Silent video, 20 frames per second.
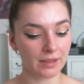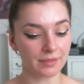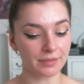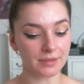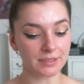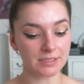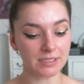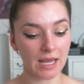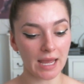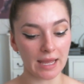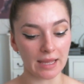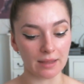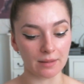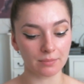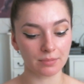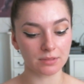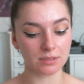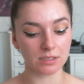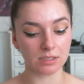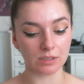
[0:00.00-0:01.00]
The
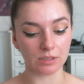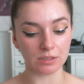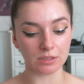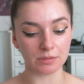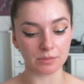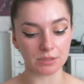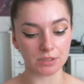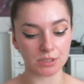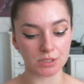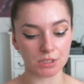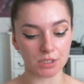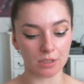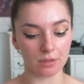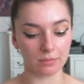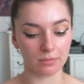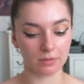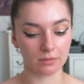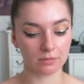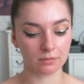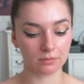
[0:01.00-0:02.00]
tape did not do its
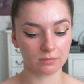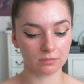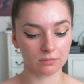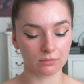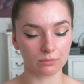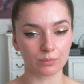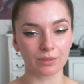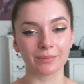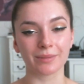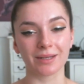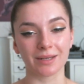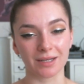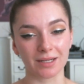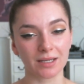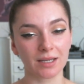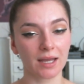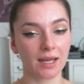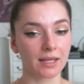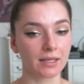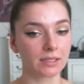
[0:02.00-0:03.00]
job. I mean, it
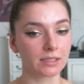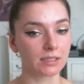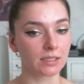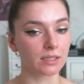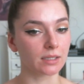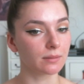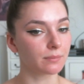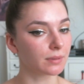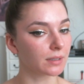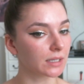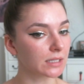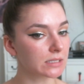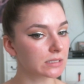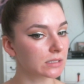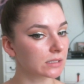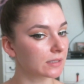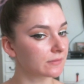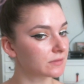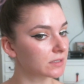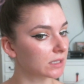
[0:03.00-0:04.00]
kind of did it, but I
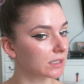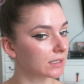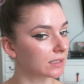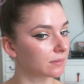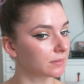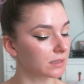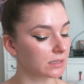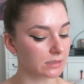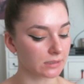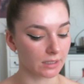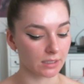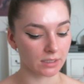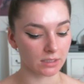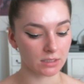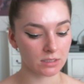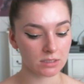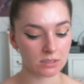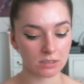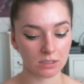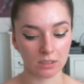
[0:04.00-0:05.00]
still have to clean up these
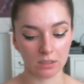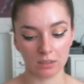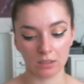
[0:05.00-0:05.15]
lines.